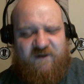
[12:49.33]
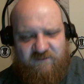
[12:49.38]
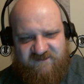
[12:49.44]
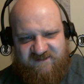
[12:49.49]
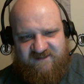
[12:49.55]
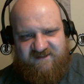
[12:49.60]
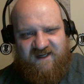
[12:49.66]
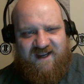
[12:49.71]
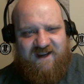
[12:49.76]
There
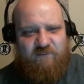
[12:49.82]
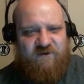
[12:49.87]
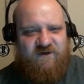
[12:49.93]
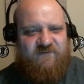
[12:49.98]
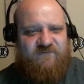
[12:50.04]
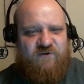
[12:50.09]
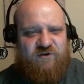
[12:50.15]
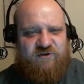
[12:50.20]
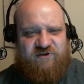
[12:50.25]
was a time when
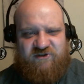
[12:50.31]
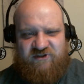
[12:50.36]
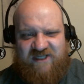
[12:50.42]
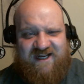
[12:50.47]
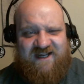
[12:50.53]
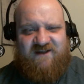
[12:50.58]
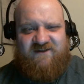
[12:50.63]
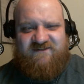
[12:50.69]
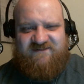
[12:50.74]
if your
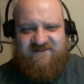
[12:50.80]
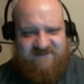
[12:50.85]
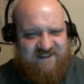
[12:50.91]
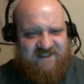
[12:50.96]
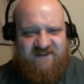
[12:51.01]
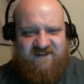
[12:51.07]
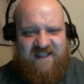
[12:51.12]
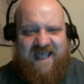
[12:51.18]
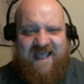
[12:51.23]
child
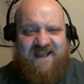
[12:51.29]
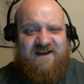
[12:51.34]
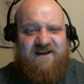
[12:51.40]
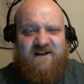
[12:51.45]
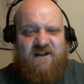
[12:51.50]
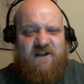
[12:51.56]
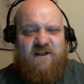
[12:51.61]
did that,